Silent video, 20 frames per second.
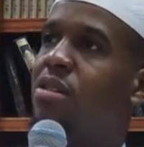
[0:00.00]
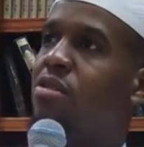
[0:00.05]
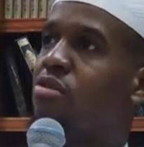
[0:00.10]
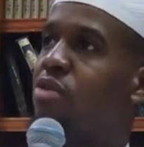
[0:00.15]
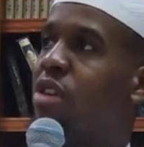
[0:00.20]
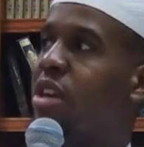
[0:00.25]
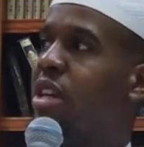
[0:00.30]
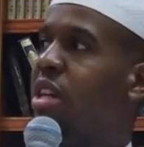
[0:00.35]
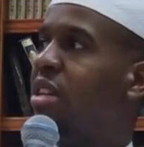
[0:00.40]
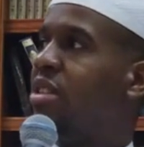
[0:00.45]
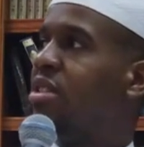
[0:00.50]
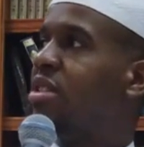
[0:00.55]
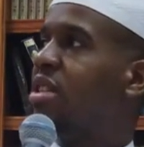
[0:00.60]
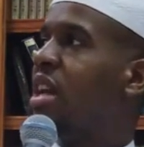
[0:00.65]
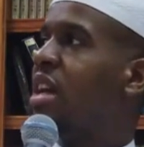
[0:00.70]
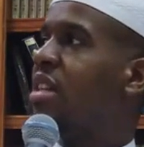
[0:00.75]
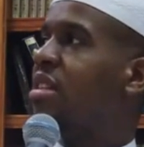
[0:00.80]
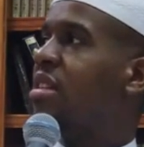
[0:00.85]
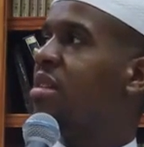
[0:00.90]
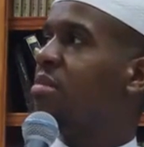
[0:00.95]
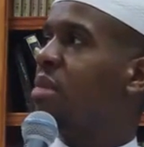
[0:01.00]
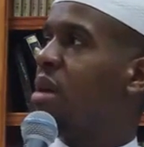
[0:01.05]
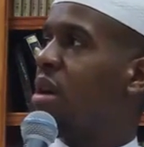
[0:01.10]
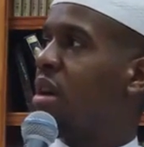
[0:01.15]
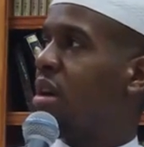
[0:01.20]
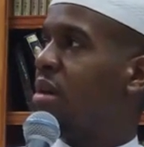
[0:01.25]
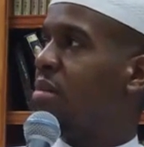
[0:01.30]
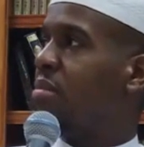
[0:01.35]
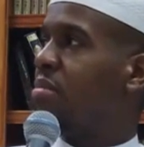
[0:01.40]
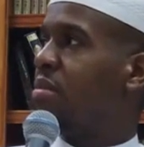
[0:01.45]
reading Salat
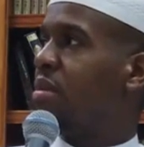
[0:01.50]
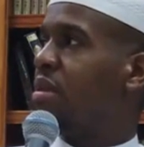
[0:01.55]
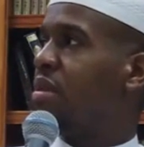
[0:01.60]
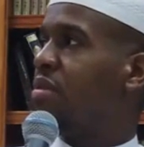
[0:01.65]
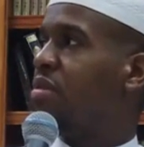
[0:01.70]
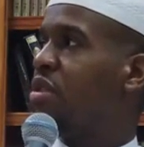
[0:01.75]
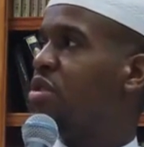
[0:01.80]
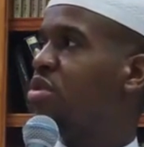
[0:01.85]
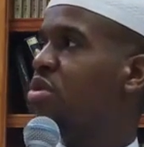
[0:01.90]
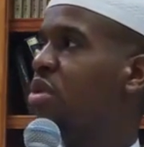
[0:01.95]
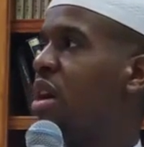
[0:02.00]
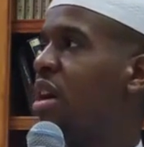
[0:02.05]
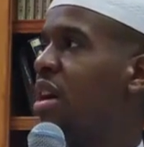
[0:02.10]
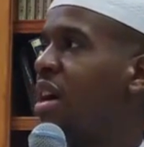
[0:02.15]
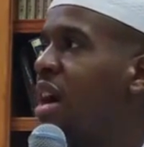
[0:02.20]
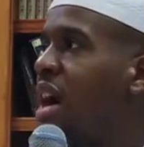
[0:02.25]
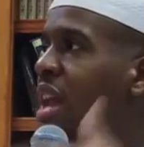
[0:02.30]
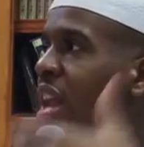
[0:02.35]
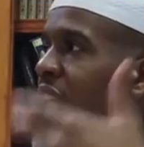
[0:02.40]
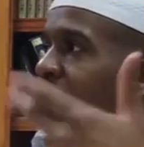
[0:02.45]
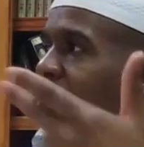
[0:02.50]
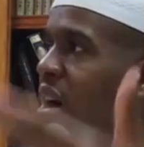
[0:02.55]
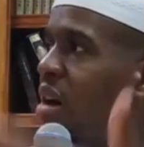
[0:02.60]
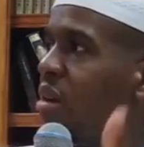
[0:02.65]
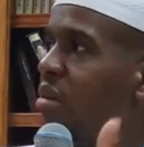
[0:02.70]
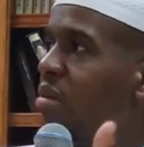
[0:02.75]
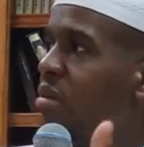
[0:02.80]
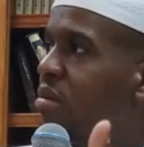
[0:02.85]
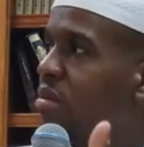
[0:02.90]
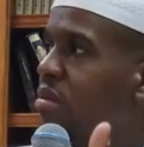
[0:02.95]
al-Maghrib, the first two rak'ah
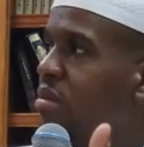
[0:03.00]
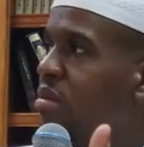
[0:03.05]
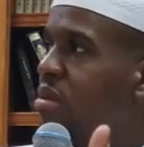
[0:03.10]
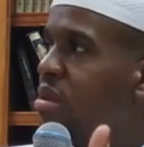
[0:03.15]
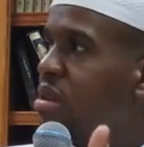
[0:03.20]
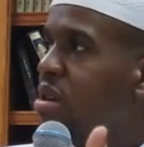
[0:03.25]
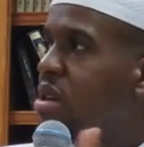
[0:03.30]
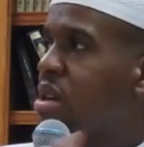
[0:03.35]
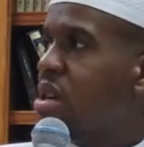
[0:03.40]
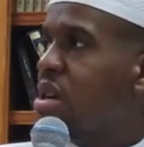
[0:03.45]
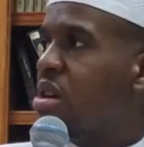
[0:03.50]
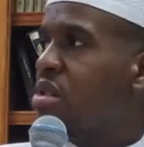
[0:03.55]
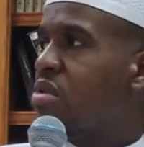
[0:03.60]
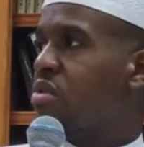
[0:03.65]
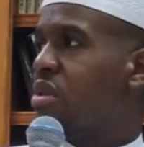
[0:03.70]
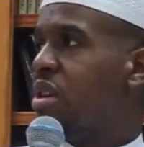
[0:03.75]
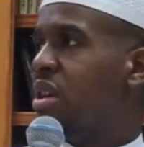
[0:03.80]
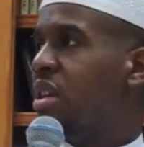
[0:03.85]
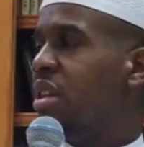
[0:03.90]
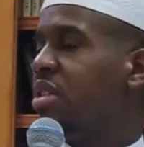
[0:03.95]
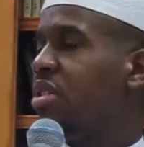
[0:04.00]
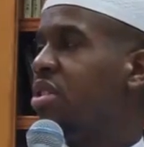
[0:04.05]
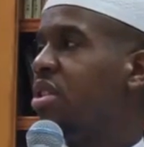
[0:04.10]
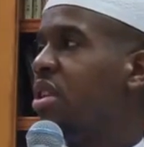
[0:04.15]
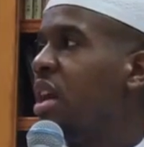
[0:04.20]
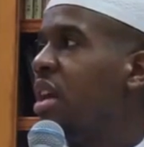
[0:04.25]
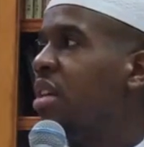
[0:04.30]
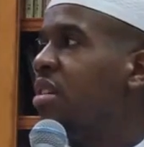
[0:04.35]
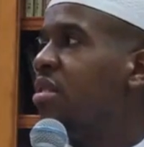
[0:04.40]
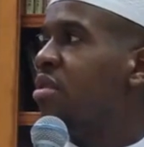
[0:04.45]
aloud, reading
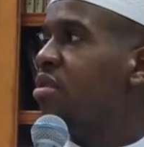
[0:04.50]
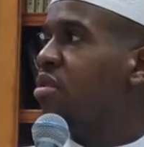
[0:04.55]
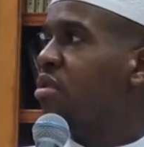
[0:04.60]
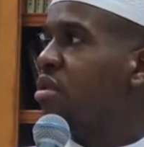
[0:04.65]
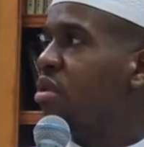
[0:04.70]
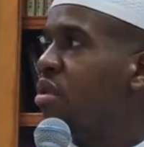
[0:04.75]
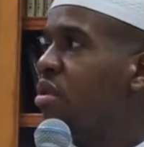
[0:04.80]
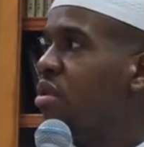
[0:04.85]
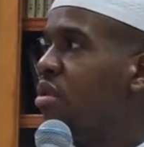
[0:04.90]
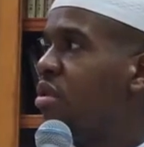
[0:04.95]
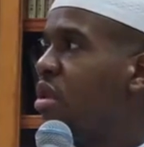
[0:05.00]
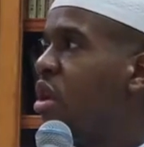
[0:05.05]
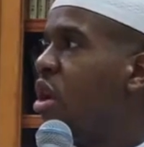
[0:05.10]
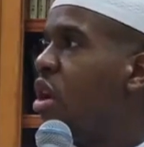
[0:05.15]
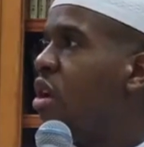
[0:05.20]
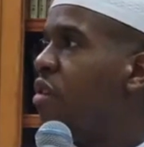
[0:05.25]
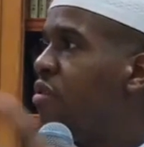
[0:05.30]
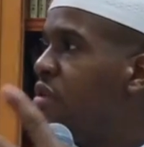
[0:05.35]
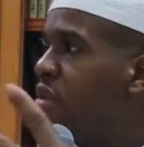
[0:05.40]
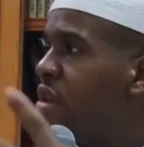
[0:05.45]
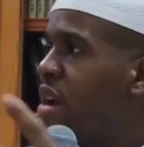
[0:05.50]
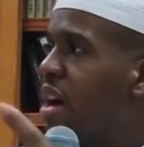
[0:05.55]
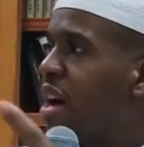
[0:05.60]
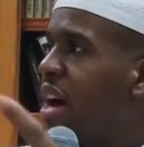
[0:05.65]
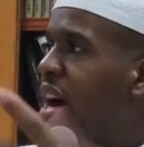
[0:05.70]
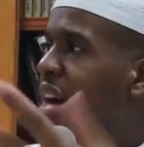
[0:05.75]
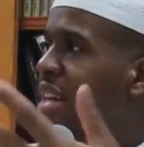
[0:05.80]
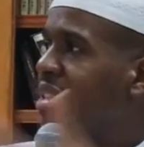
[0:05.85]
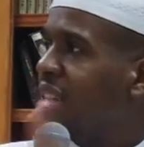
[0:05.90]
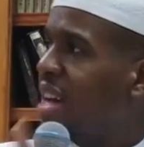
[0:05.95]
Salat al-Dhuhr, all four
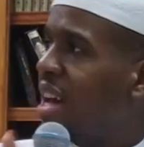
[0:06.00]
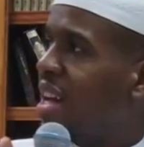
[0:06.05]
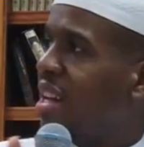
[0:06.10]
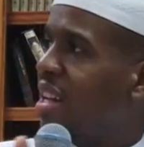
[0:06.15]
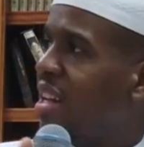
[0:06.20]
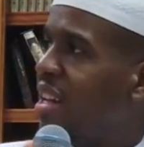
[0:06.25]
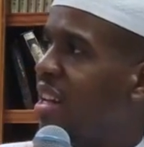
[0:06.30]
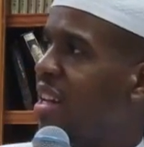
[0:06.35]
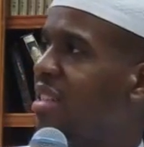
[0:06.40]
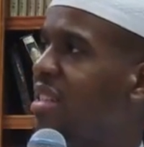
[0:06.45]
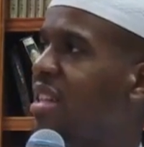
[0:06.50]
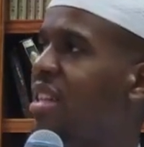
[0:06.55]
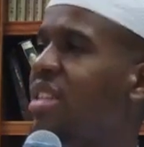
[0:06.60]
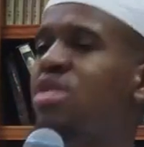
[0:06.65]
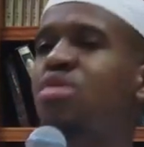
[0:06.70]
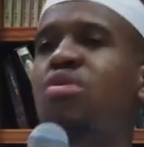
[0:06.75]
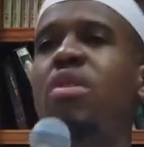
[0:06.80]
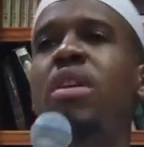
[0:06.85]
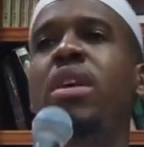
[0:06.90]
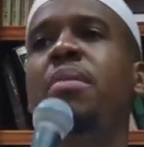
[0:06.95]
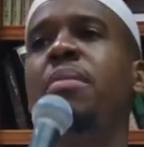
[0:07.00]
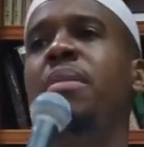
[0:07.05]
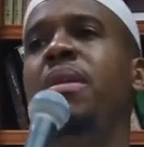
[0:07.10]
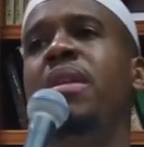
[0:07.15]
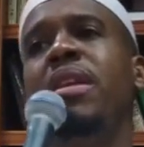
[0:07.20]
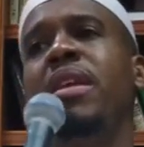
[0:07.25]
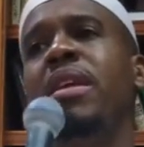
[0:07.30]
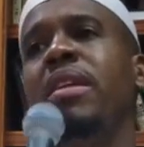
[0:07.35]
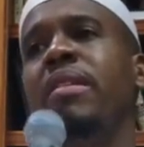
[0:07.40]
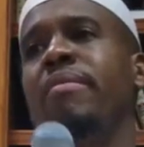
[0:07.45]
rak'ah silently, they said it's
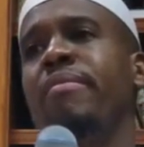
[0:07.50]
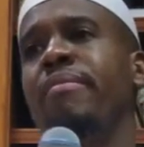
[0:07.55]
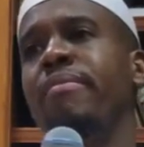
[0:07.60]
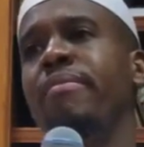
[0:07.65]
recommended.